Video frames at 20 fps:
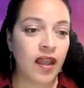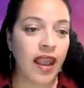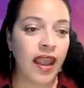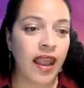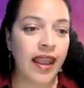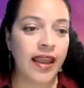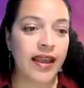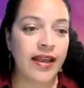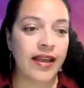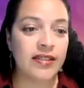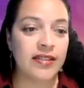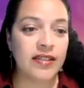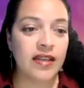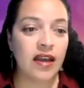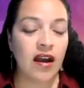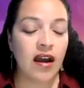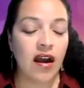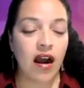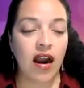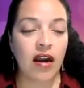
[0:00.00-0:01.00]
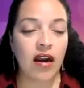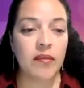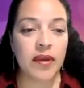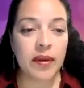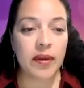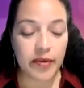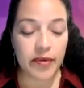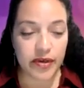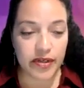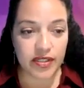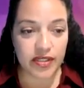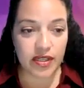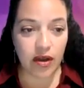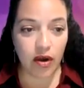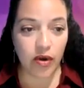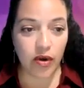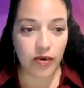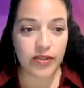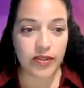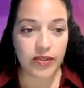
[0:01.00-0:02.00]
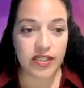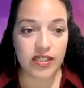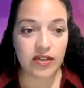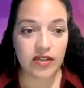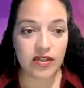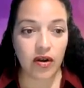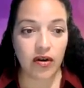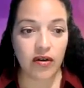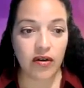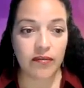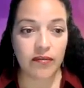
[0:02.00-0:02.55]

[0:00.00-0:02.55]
And our members hosted